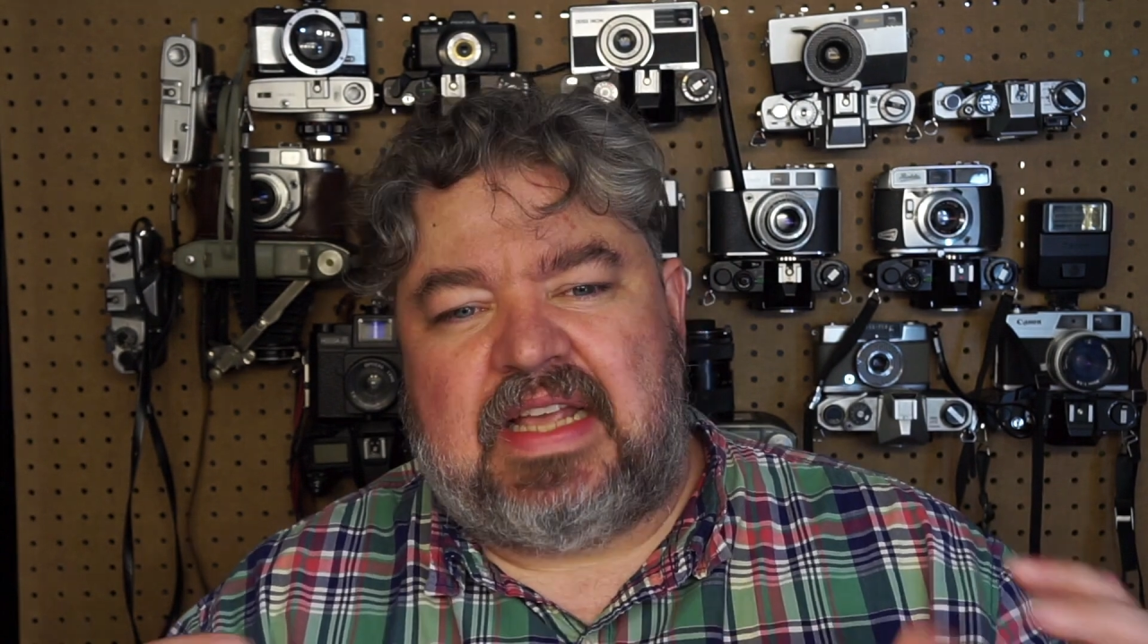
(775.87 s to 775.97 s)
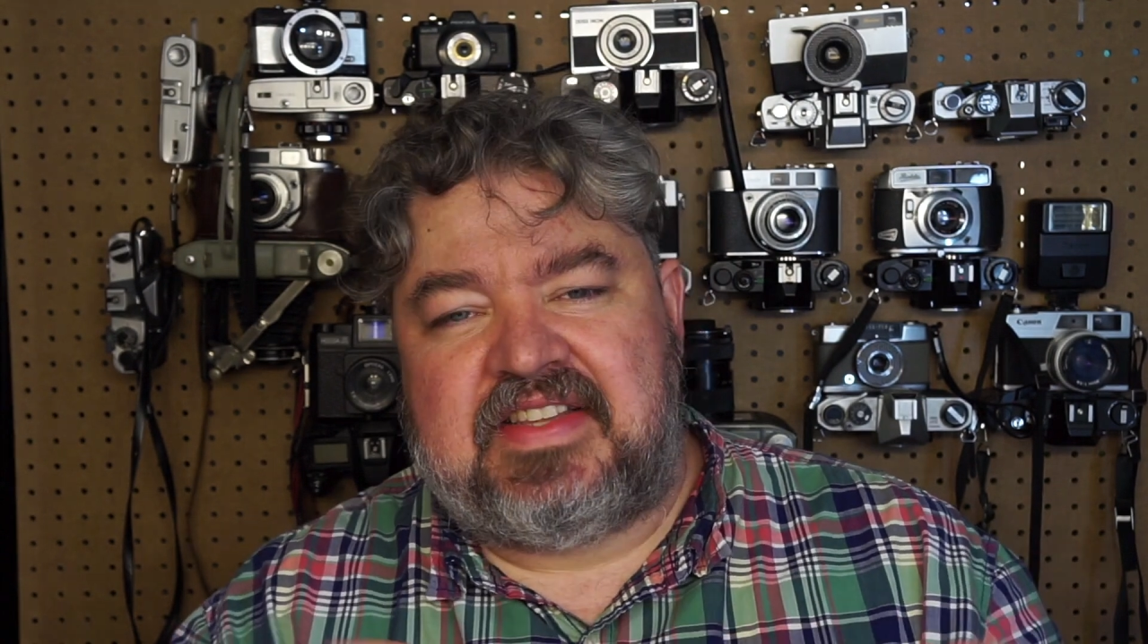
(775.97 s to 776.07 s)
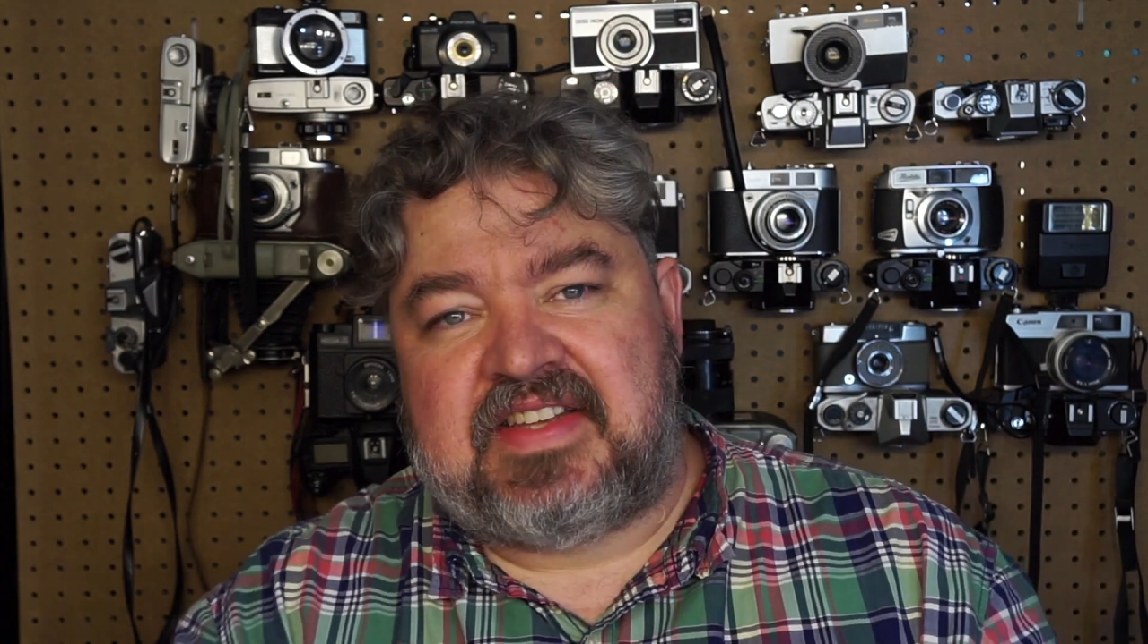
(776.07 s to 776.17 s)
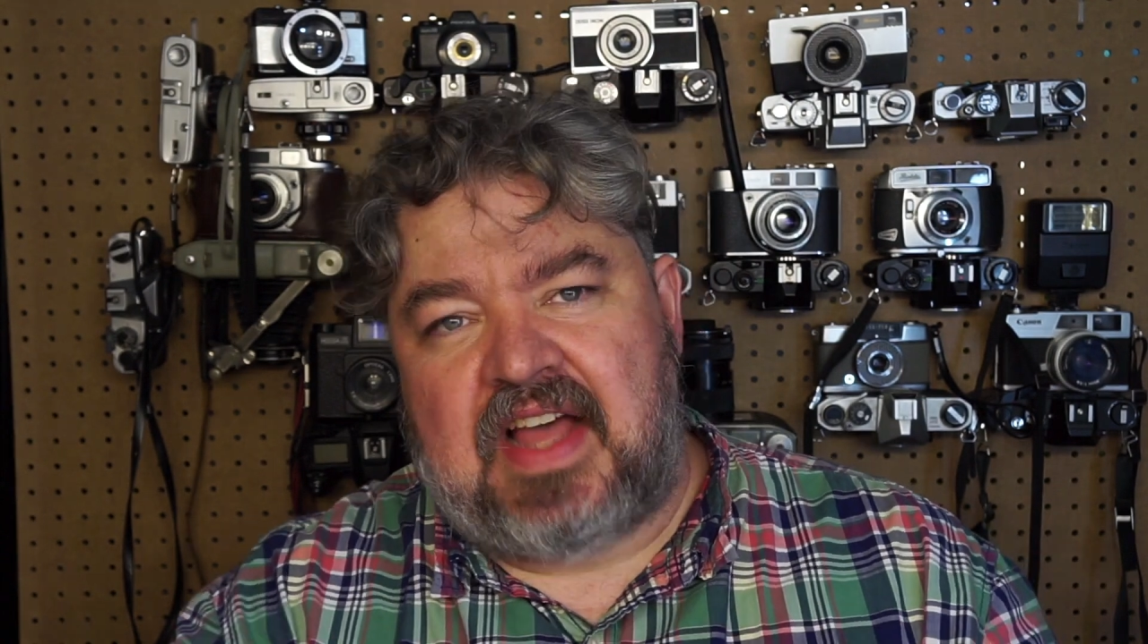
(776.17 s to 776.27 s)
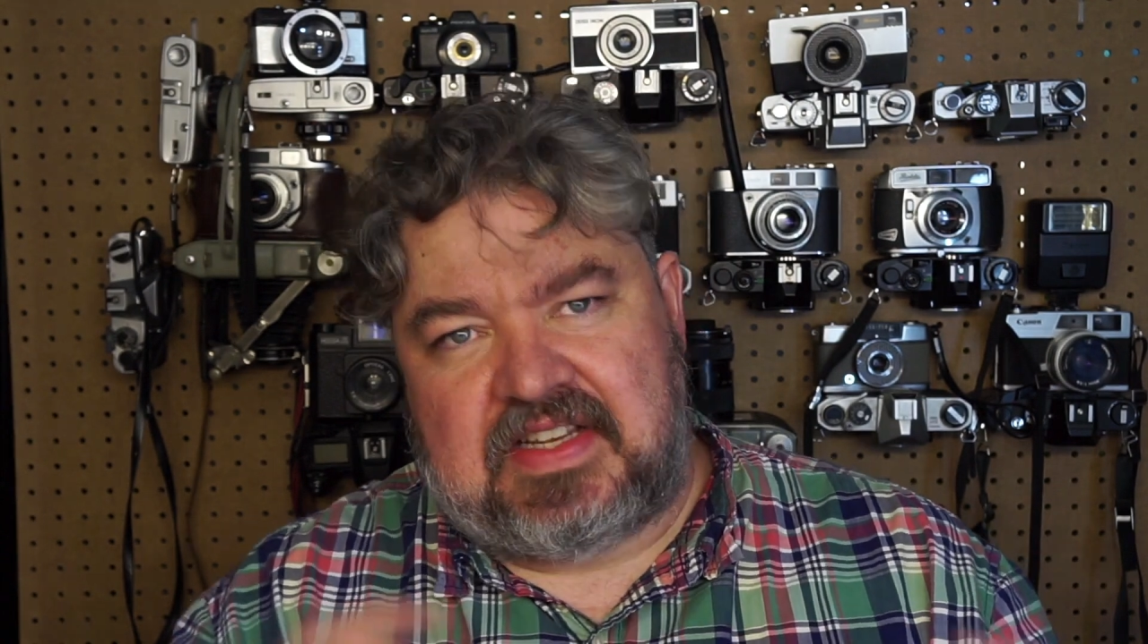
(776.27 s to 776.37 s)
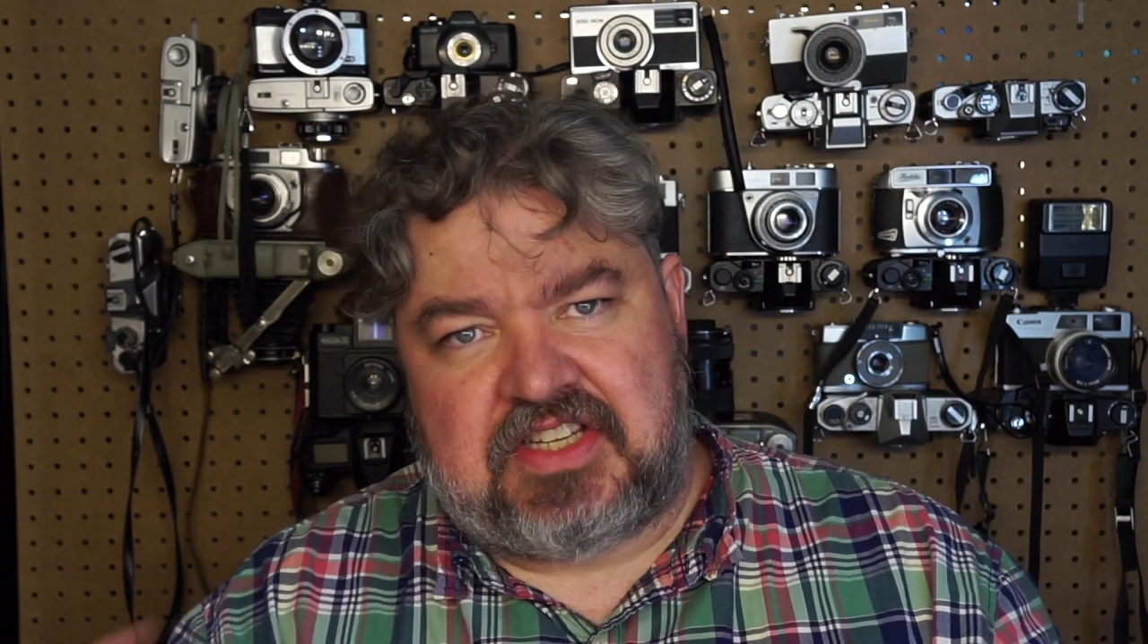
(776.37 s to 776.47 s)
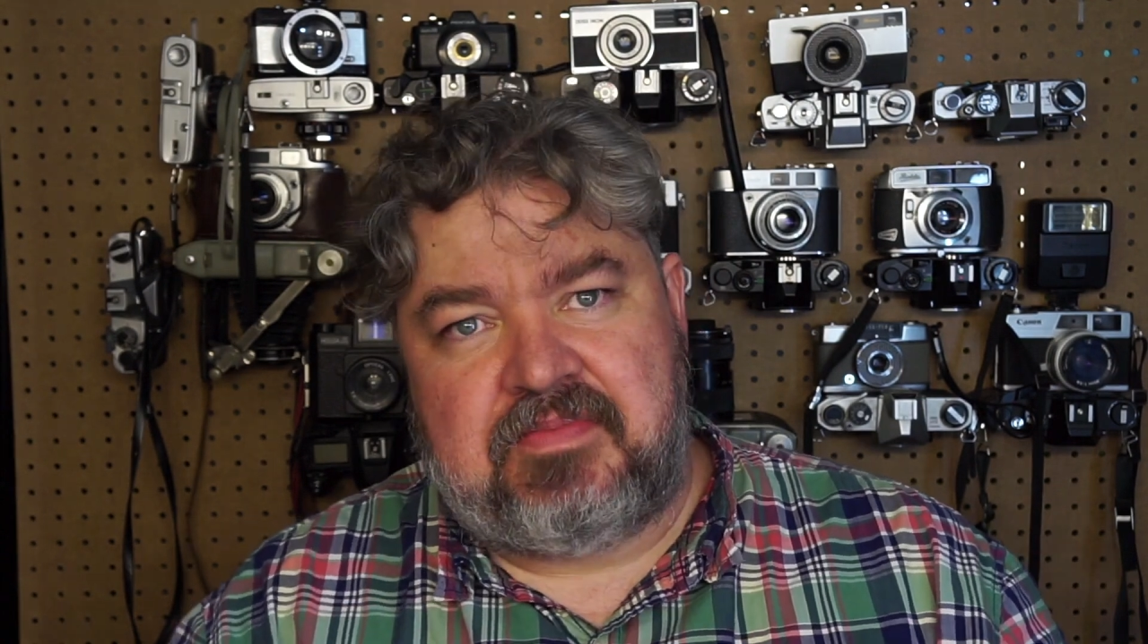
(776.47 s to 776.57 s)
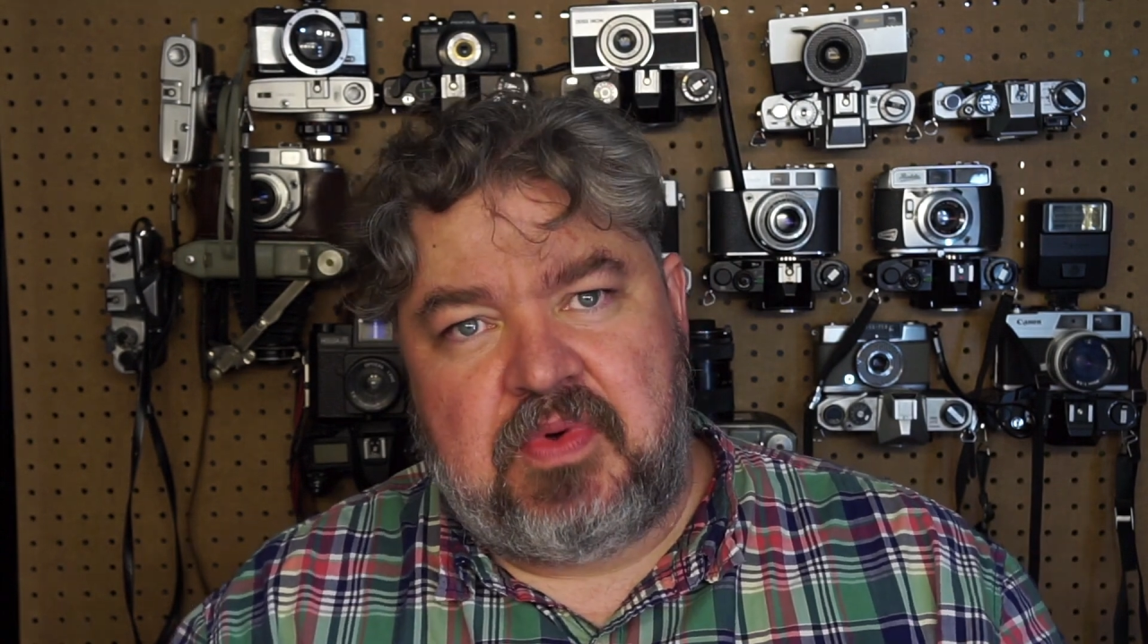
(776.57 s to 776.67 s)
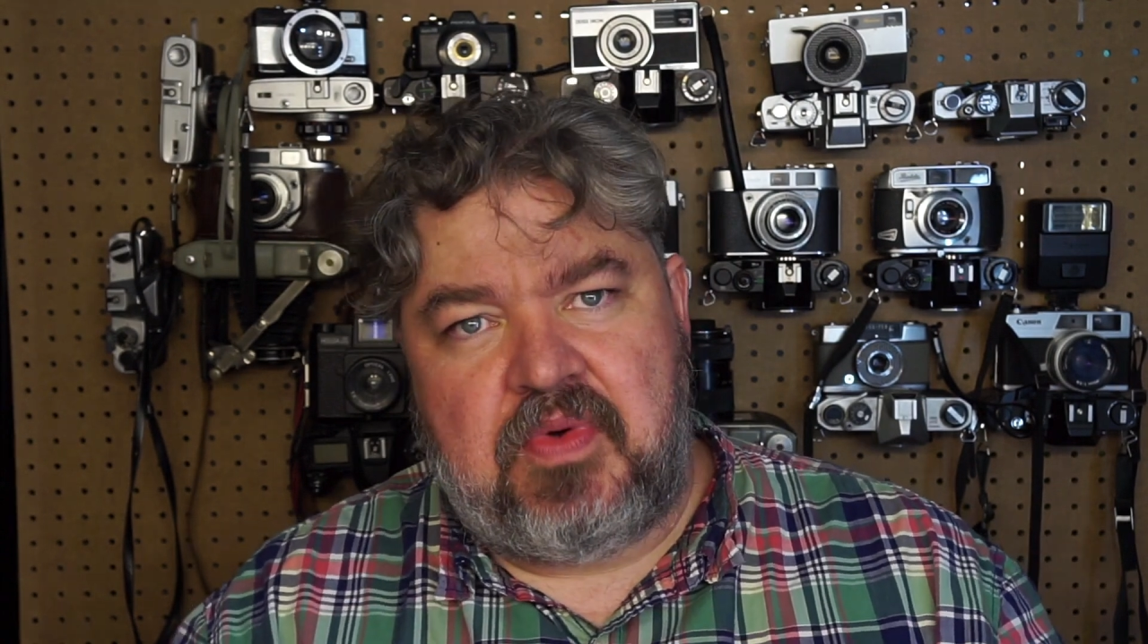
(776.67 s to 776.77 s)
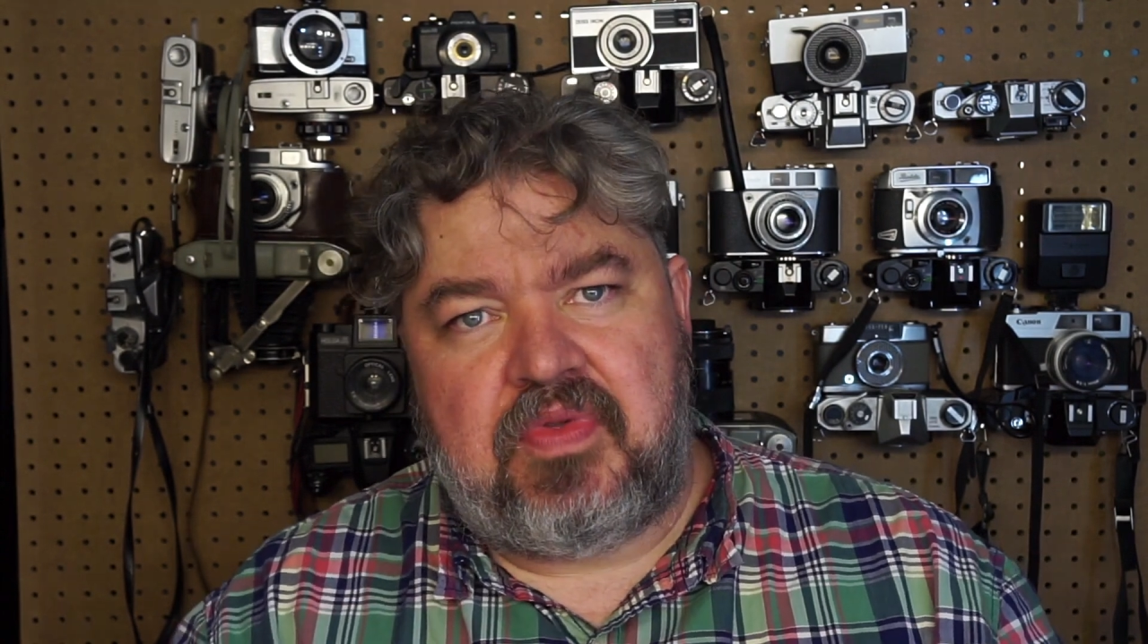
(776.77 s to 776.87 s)
It's got
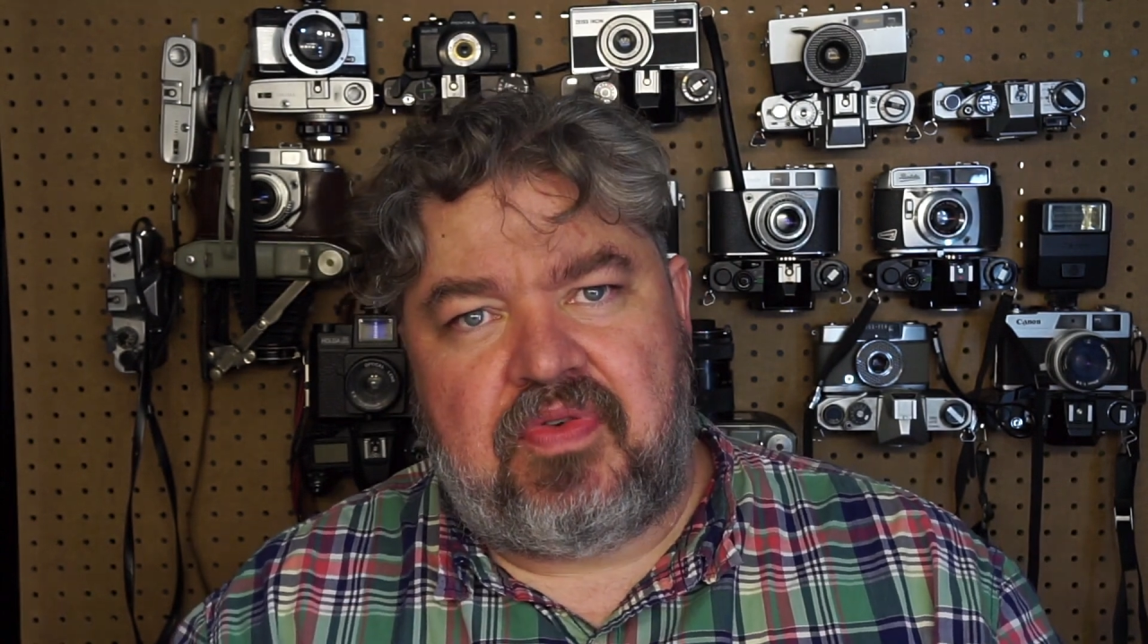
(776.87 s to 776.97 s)
smooth